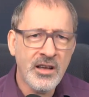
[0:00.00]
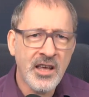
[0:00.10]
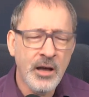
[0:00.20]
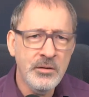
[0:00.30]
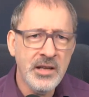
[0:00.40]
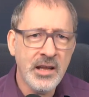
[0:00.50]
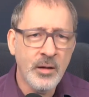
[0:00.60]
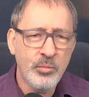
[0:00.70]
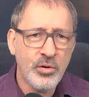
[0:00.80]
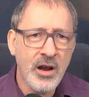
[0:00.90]
coding
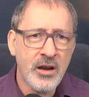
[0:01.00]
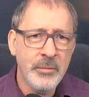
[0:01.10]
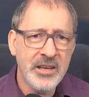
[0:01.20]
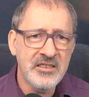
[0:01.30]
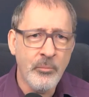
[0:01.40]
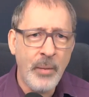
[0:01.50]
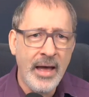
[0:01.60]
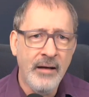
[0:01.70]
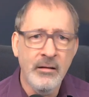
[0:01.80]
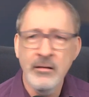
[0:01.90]
and programming is
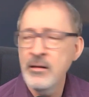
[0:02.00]
about.